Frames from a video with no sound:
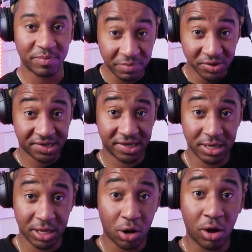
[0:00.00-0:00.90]
People see
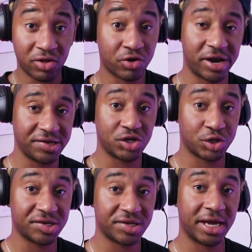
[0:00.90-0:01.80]
like all the crazy
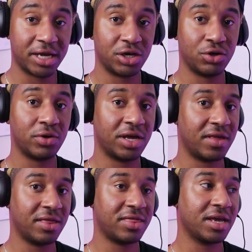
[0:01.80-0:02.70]
tricks that I can do and
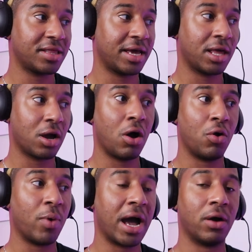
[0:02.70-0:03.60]
they think that like, oh
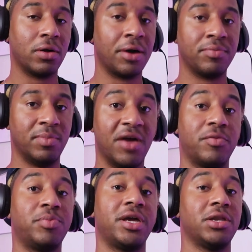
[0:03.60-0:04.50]
wow, I would never
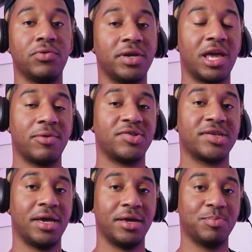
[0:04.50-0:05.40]
playing you in a game of
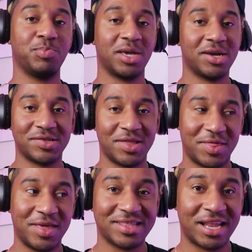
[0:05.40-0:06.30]
skate because they
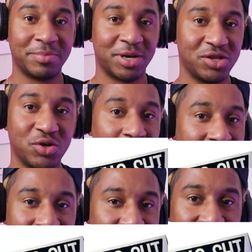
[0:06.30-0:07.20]
think that I'm gonna do all
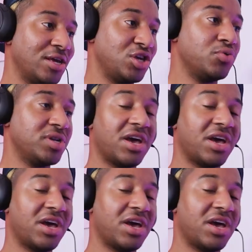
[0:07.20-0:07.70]
this shit. You would